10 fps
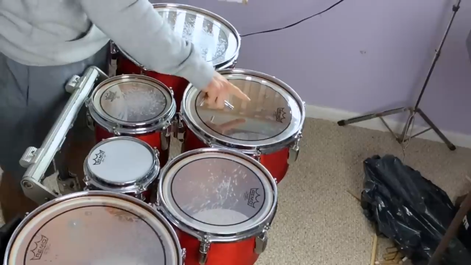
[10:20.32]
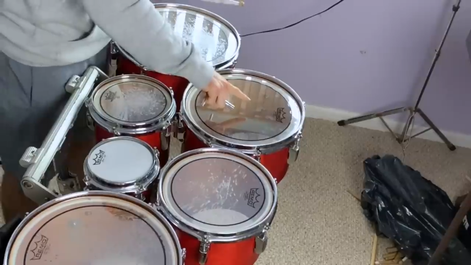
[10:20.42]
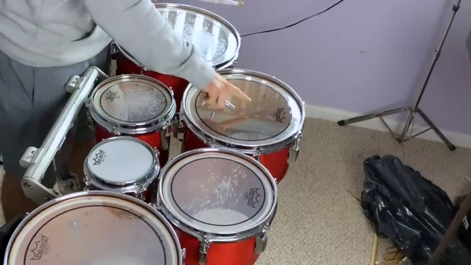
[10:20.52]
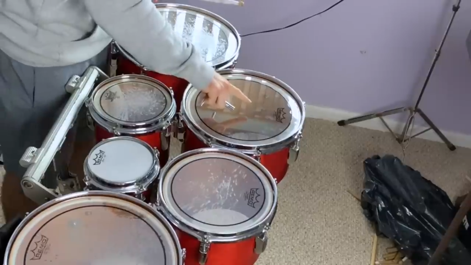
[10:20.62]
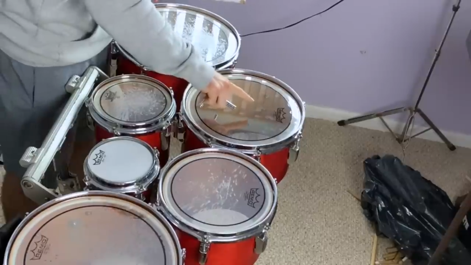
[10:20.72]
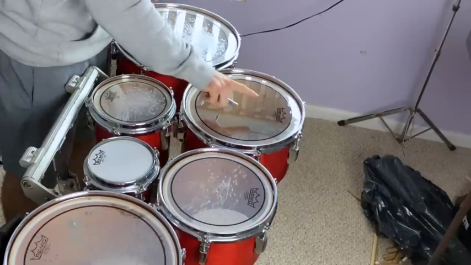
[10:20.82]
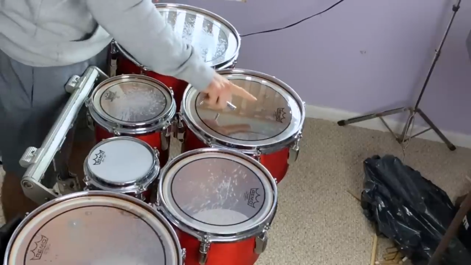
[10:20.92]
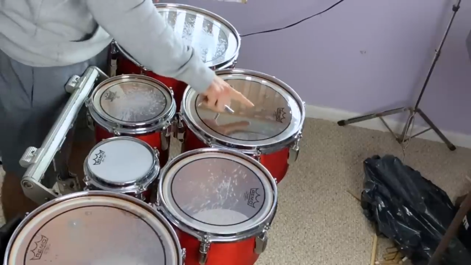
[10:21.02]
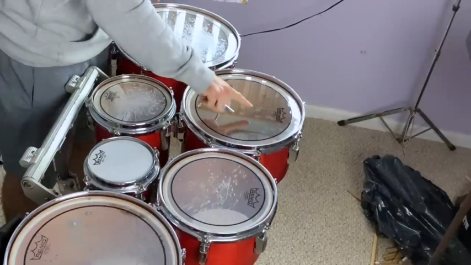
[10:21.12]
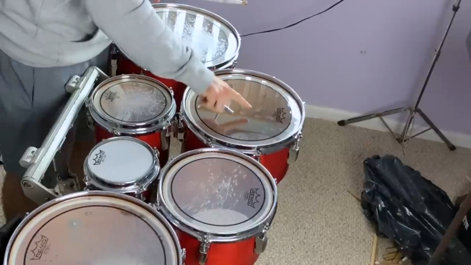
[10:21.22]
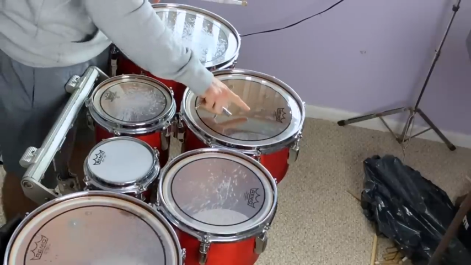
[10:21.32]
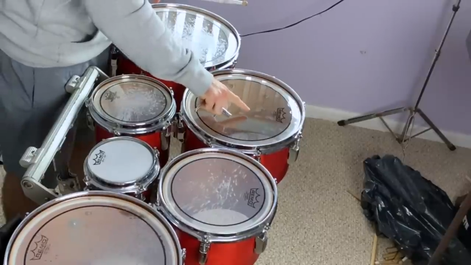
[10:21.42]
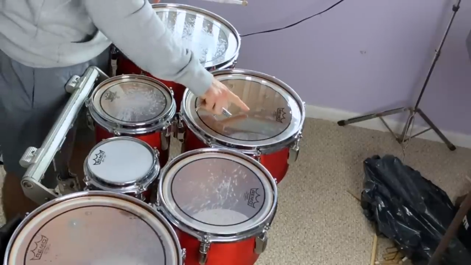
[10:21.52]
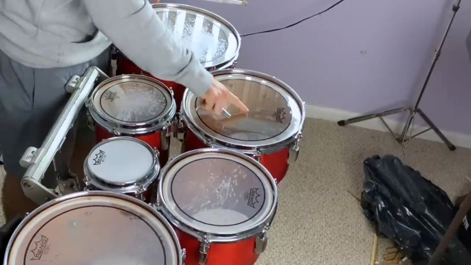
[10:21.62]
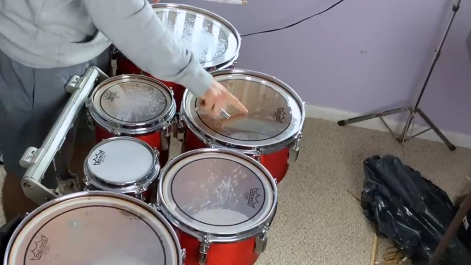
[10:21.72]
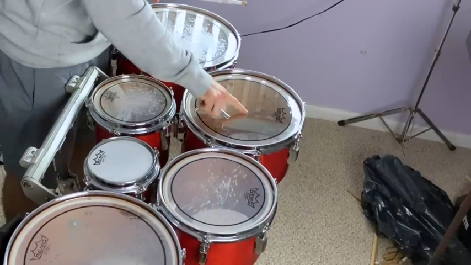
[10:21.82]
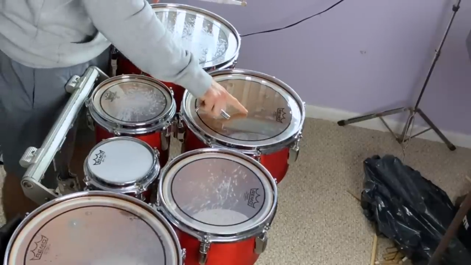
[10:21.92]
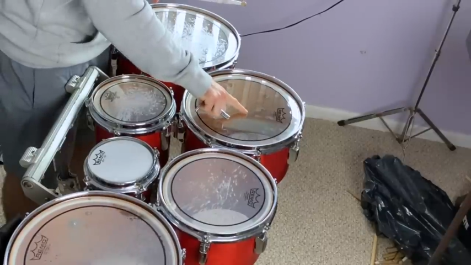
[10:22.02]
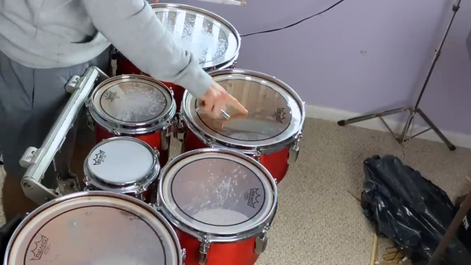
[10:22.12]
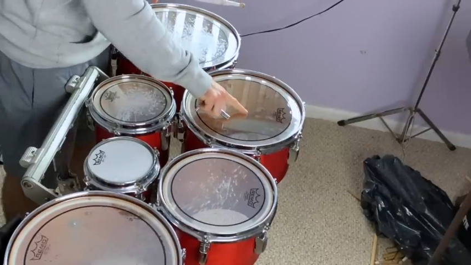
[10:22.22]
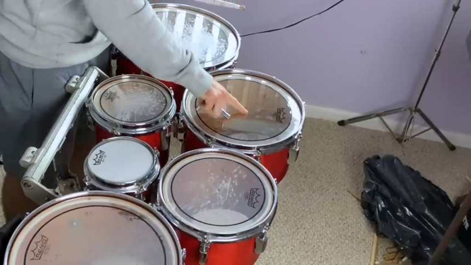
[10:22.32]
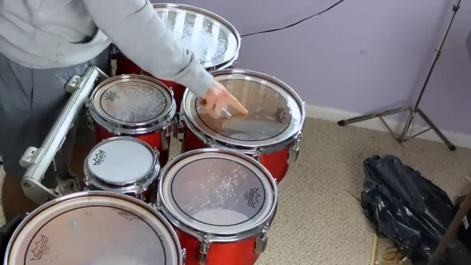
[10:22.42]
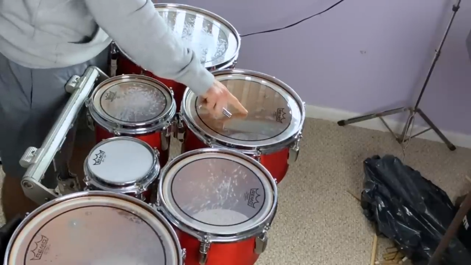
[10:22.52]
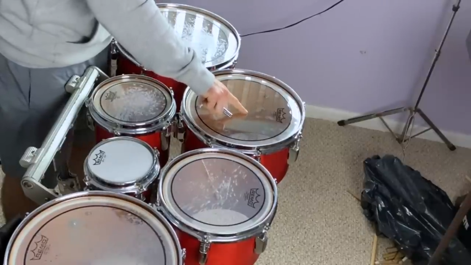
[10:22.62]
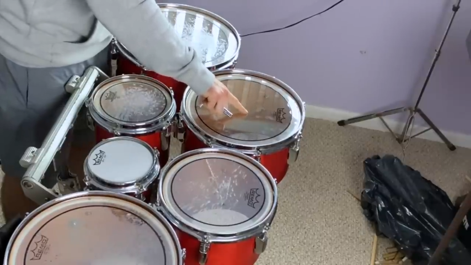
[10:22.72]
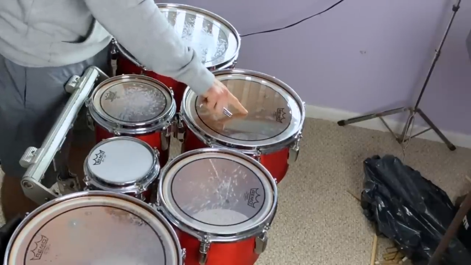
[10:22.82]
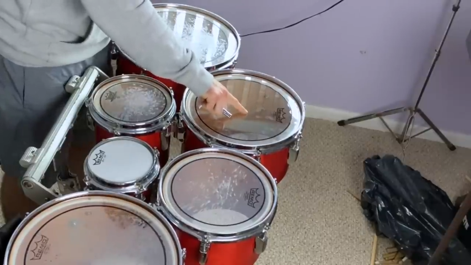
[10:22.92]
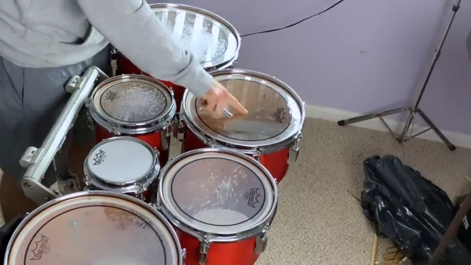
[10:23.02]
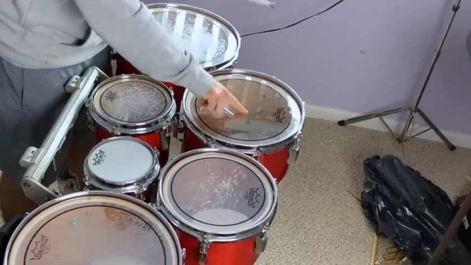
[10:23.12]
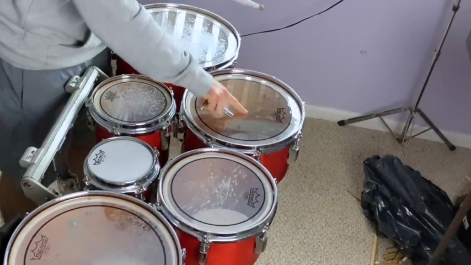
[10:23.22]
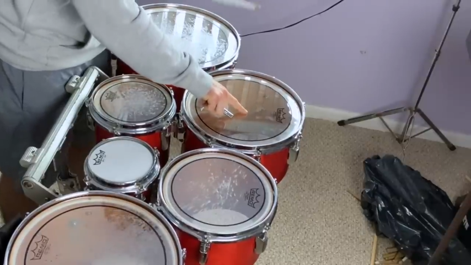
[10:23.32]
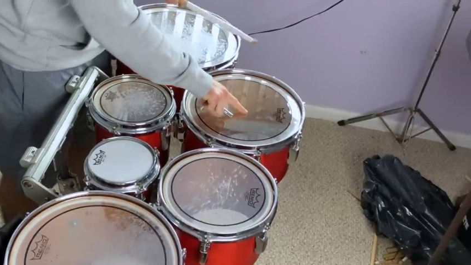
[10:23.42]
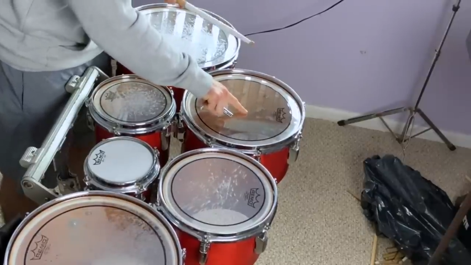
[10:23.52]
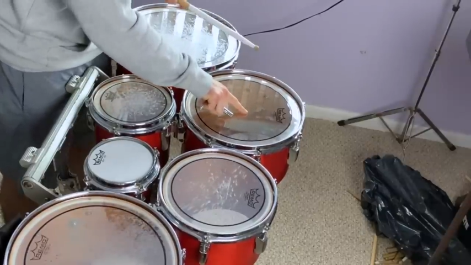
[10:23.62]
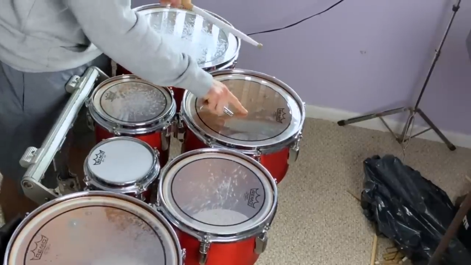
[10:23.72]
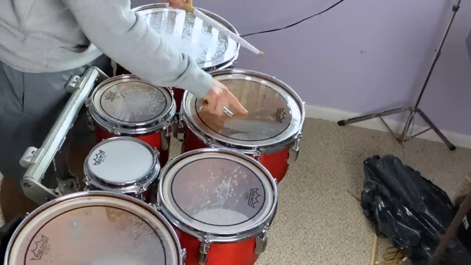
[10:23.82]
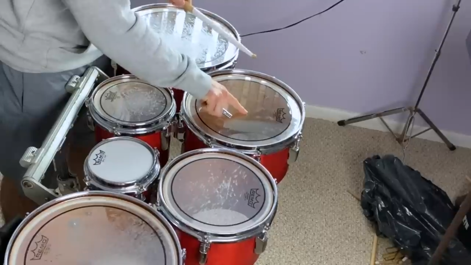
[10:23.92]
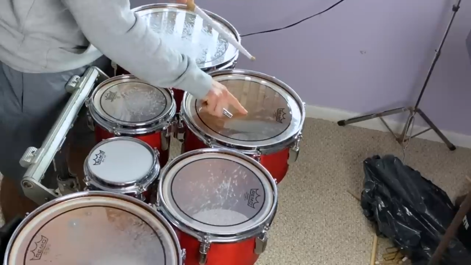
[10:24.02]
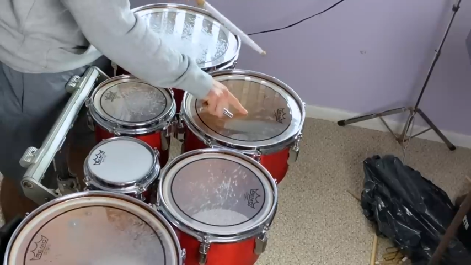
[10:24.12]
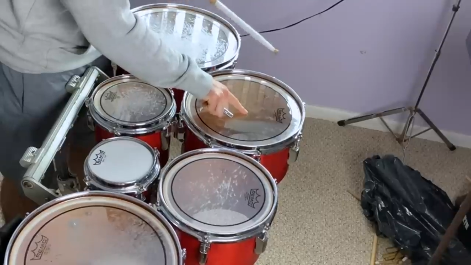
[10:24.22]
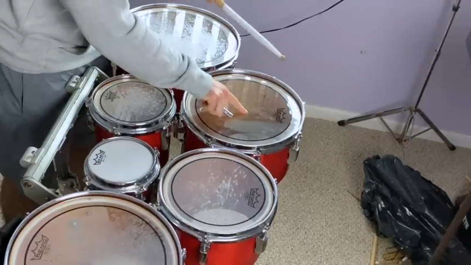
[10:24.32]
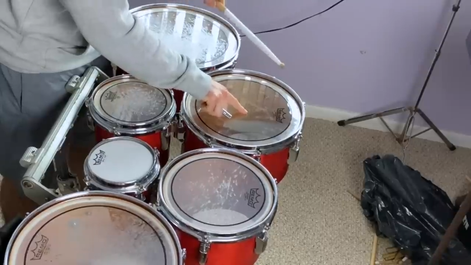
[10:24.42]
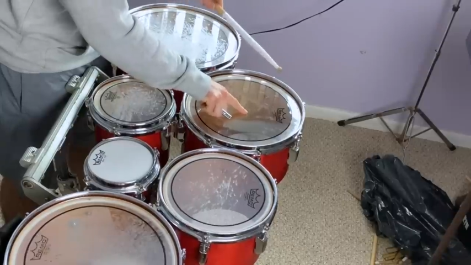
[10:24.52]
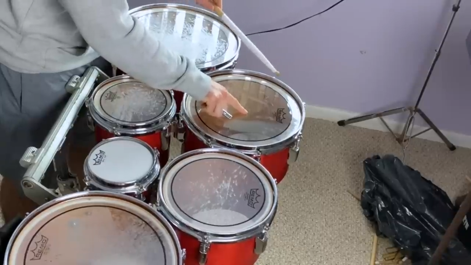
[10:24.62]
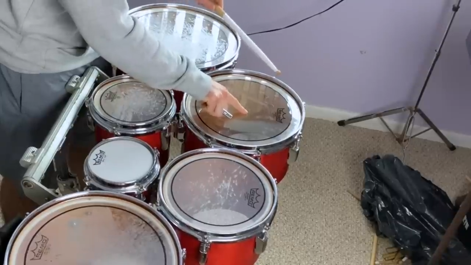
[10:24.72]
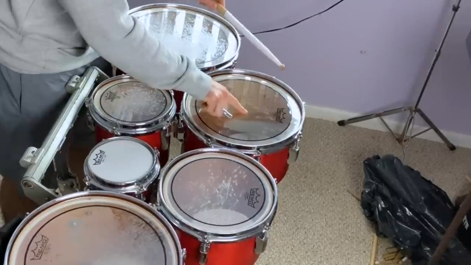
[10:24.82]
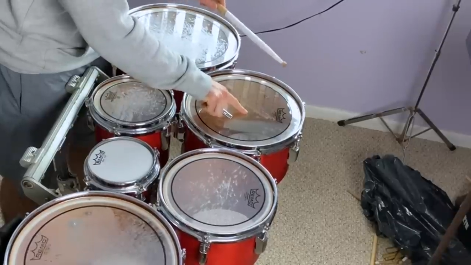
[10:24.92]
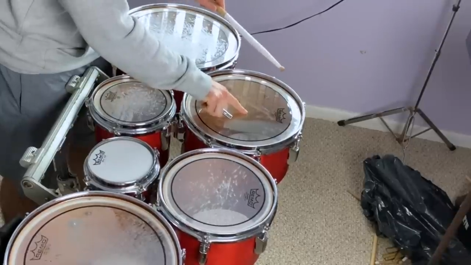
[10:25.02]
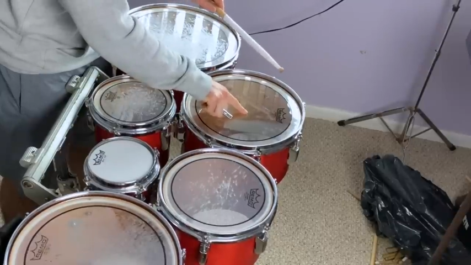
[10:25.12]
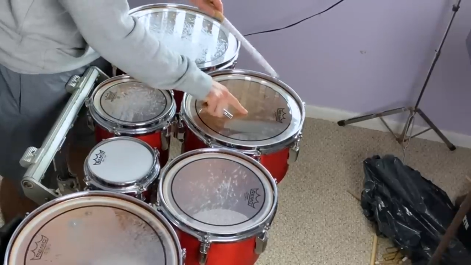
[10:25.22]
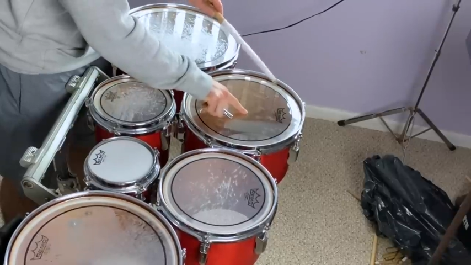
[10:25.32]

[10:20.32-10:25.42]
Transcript: (no speaker visible)